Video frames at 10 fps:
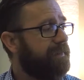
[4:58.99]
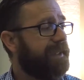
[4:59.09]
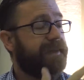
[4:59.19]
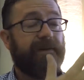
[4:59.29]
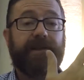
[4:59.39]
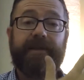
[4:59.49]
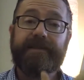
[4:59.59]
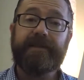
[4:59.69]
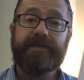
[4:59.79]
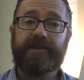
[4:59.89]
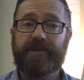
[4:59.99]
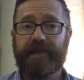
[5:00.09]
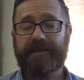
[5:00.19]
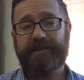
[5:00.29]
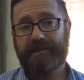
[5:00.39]
the characteristics or
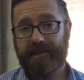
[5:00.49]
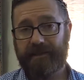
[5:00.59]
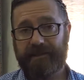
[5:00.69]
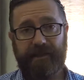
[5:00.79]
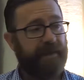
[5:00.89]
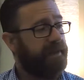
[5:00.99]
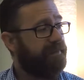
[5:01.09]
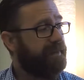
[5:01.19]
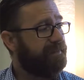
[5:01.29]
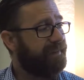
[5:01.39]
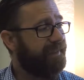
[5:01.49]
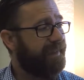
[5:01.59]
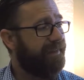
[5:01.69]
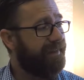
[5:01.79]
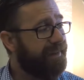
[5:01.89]
traits that you're going to see manifesting,
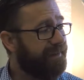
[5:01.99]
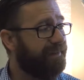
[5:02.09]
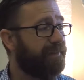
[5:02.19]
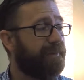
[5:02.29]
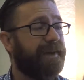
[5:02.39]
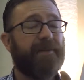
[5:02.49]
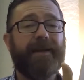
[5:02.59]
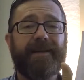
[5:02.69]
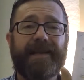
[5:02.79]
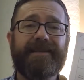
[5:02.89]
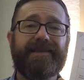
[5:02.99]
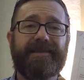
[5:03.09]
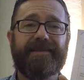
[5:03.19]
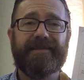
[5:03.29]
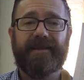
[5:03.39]
and then the
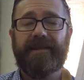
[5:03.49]
recommendations